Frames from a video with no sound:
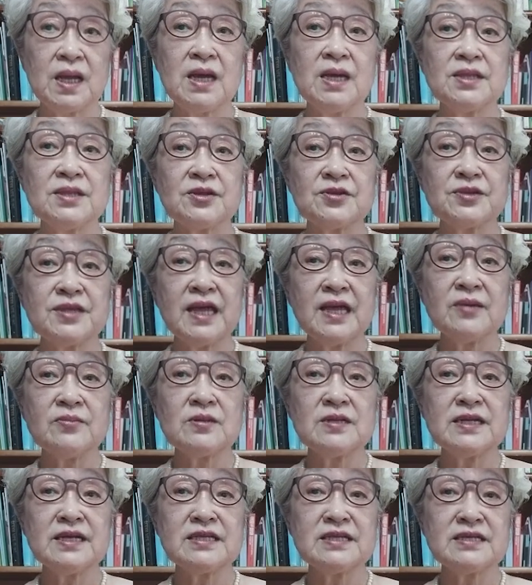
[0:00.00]
The table
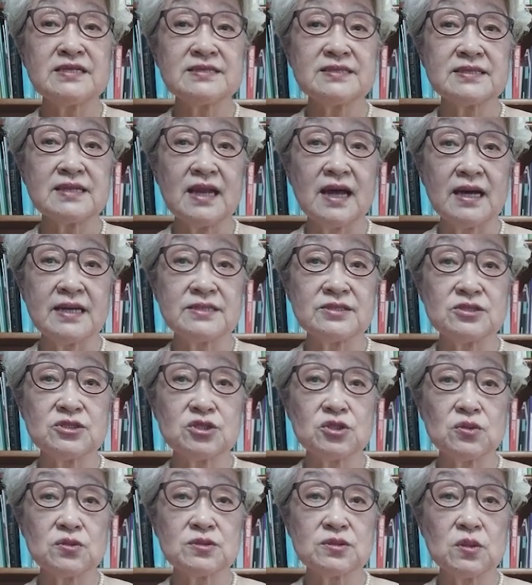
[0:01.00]
in this slide
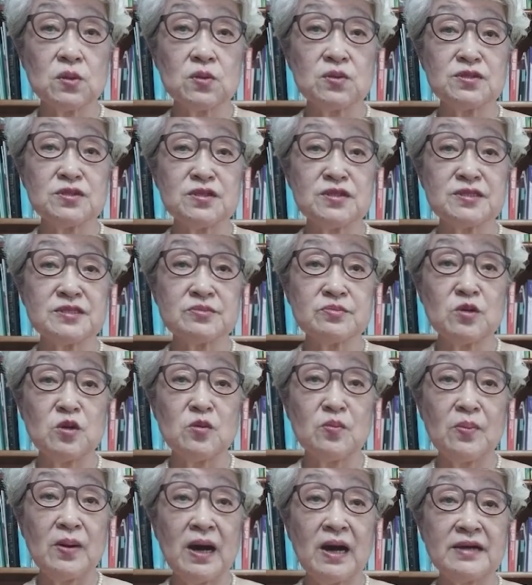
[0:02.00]
shows only a small
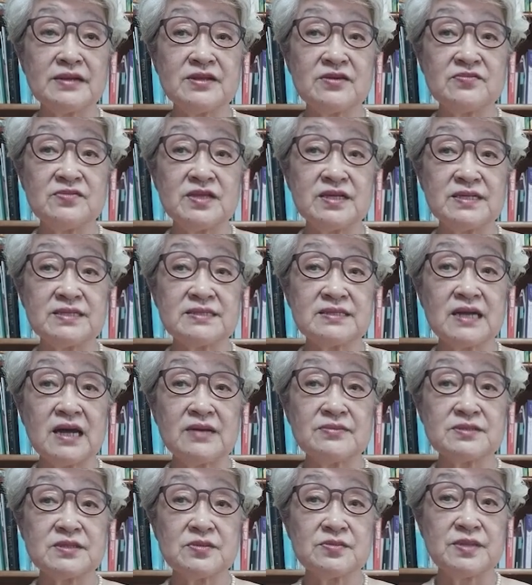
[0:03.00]
part of these
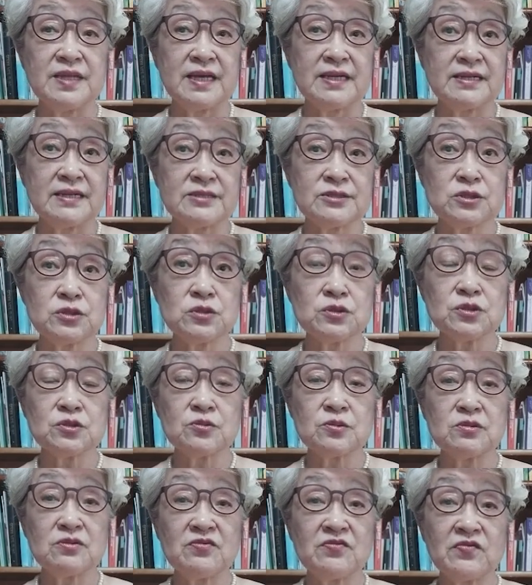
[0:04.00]
types of data
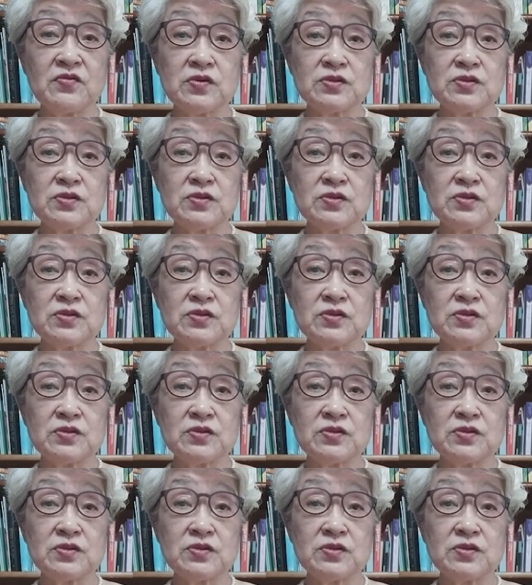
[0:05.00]
suitable for